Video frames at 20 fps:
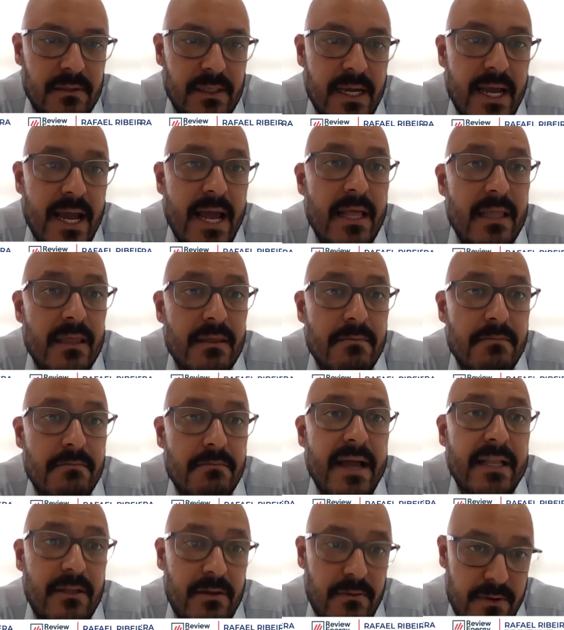and
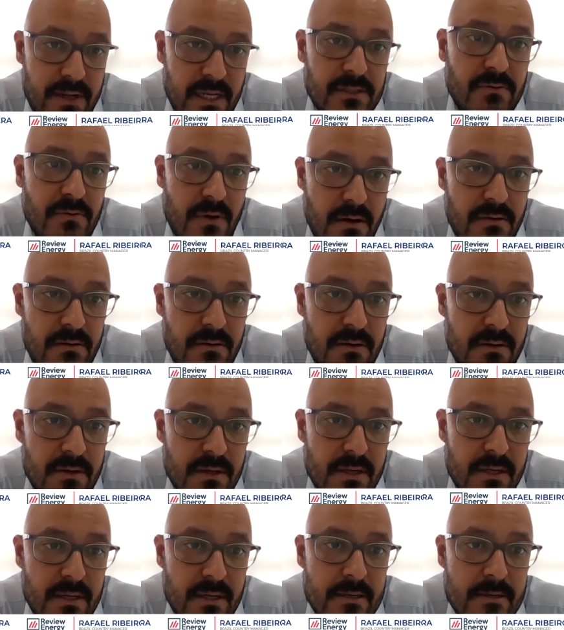battery as well.
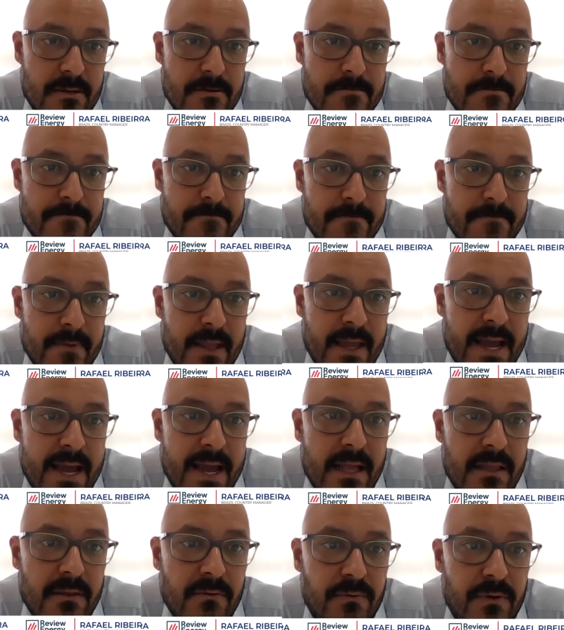
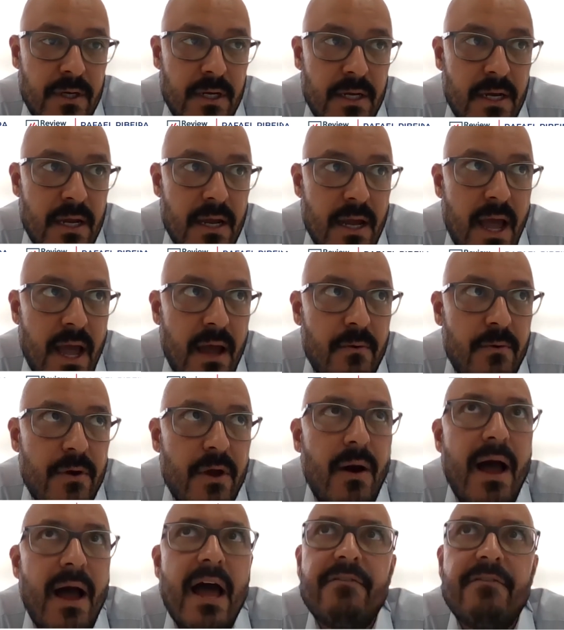And we
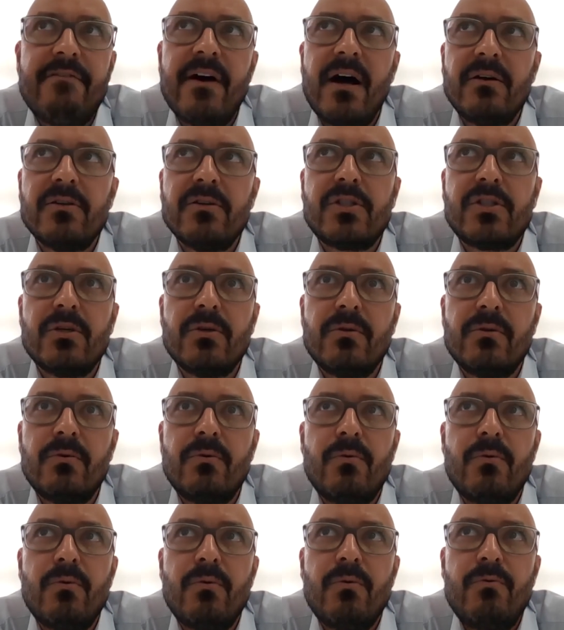will have also,
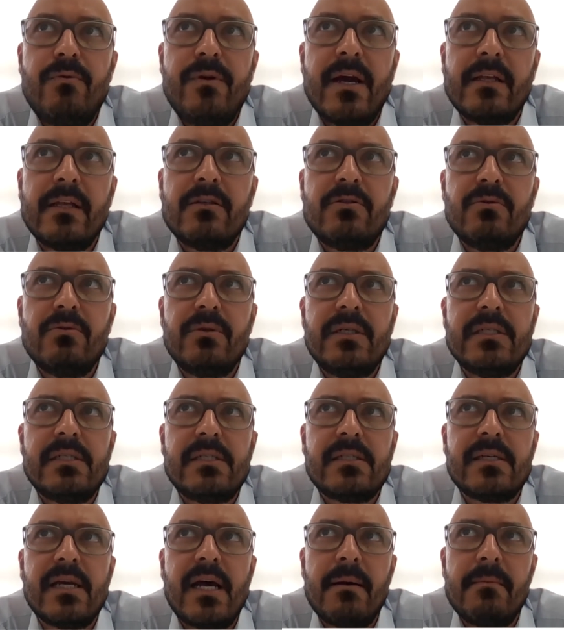we are doing
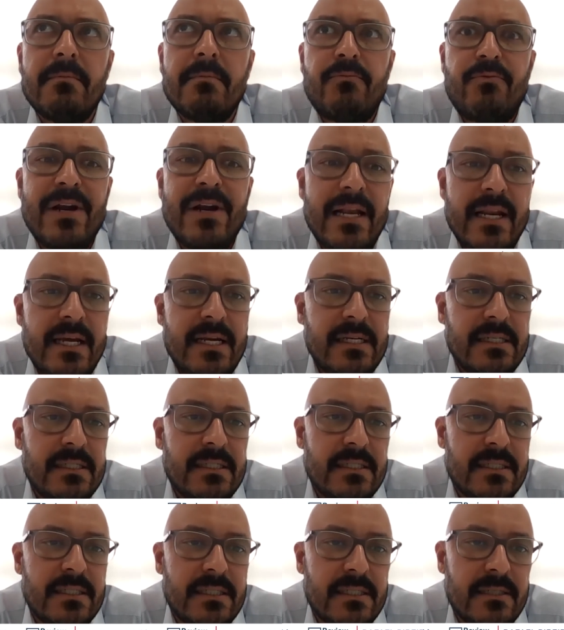some
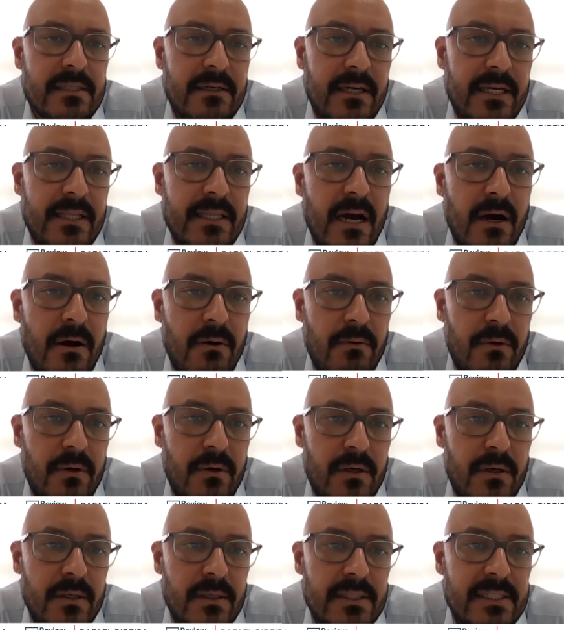release in
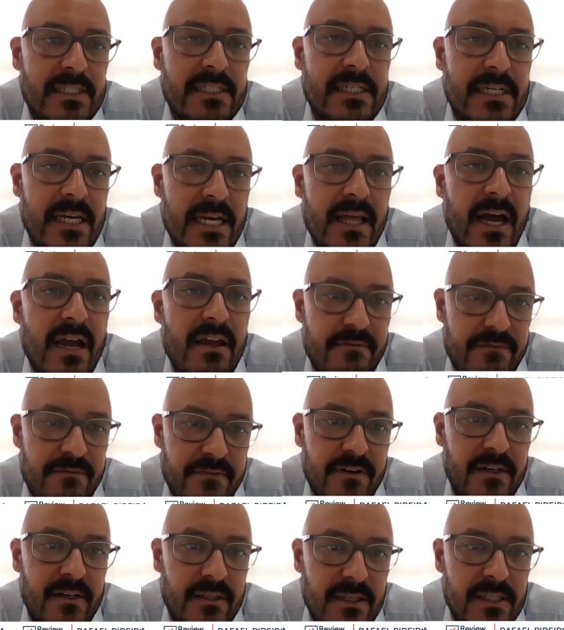our CNI
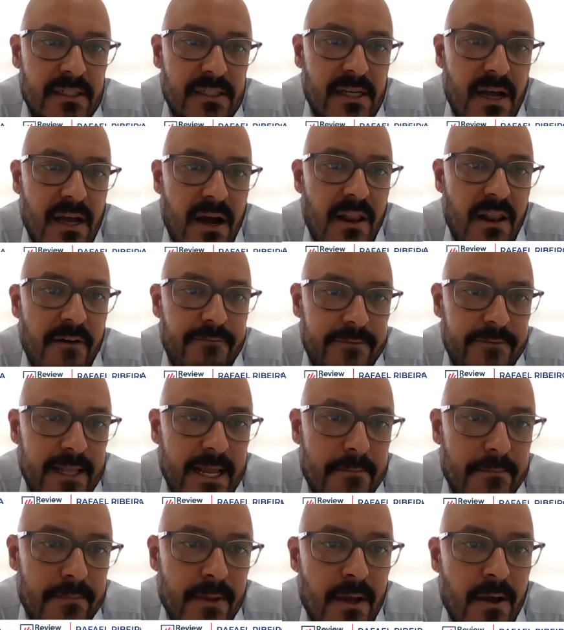inverters. All of
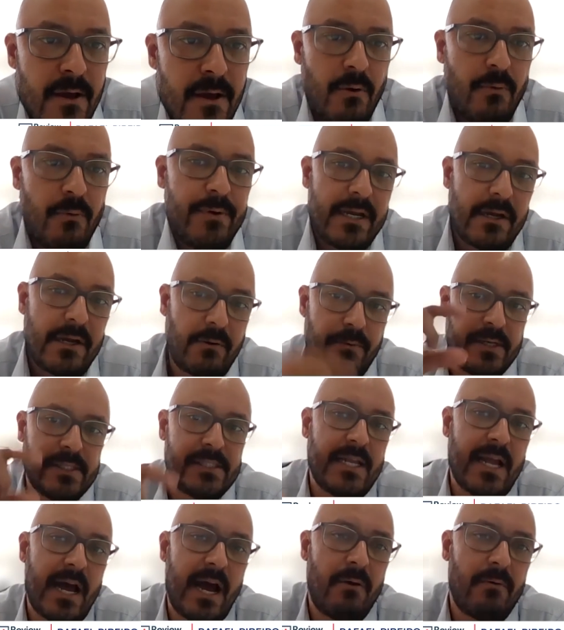them, we
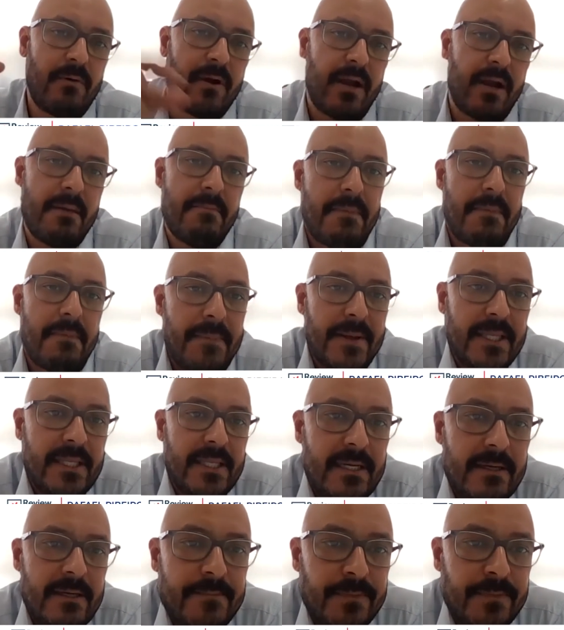increase our
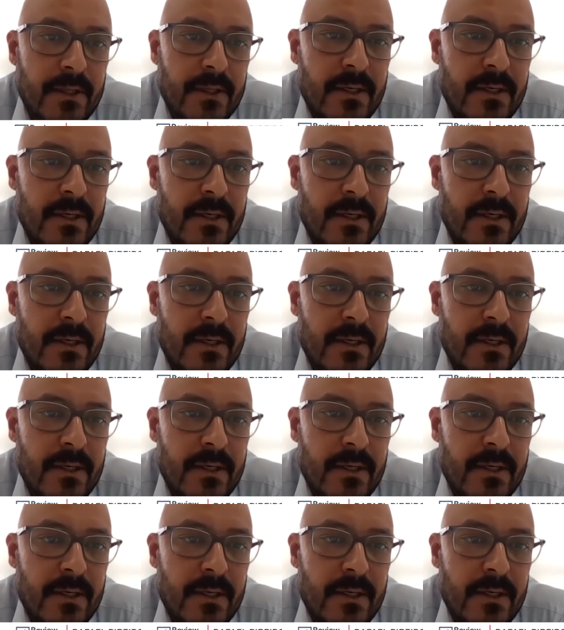MPPT,